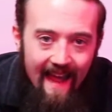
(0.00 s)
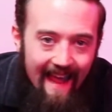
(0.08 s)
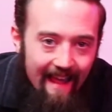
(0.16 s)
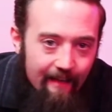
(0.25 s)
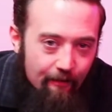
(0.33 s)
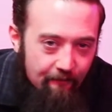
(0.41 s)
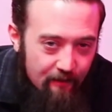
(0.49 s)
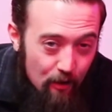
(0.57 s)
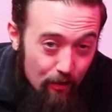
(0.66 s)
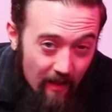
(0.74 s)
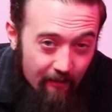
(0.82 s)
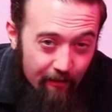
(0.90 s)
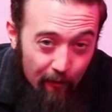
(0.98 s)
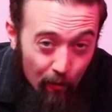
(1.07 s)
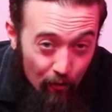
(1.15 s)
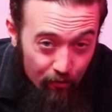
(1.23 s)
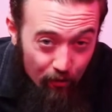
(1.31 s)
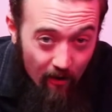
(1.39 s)
here's a few things that you
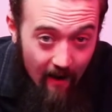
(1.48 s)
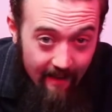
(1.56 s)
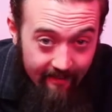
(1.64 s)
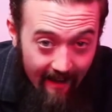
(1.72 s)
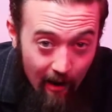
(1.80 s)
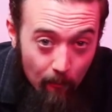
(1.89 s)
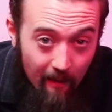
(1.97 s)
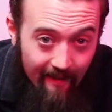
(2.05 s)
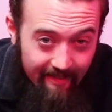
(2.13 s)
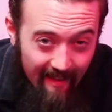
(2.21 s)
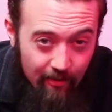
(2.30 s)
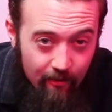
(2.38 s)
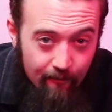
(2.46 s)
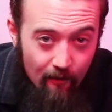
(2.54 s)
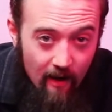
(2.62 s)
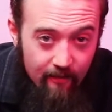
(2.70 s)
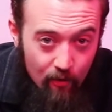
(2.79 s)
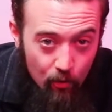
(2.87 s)
can try to help
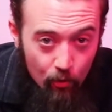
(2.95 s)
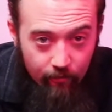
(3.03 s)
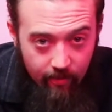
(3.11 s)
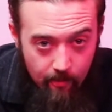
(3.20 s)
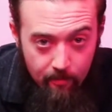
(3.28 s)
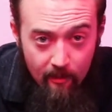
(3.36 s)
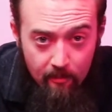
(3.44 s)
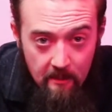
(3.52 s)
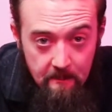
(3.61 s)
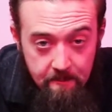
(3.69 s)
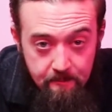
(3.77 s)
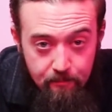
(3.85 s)
identify the cause of the problem.